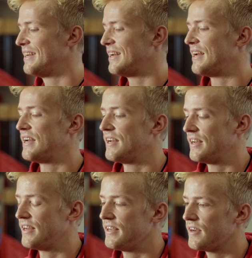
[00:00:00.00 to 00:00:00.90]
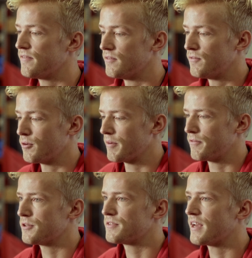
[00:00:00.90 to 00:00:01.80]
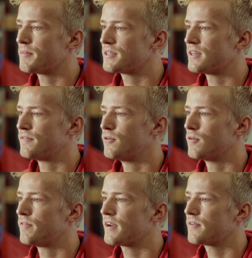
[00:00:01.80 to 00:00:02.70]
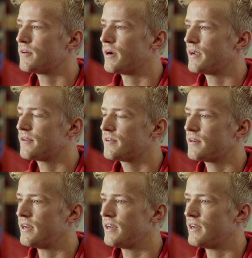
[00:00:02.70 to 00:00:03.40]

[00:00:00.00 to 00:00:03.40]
Yeah, for my first time as a full factory rider,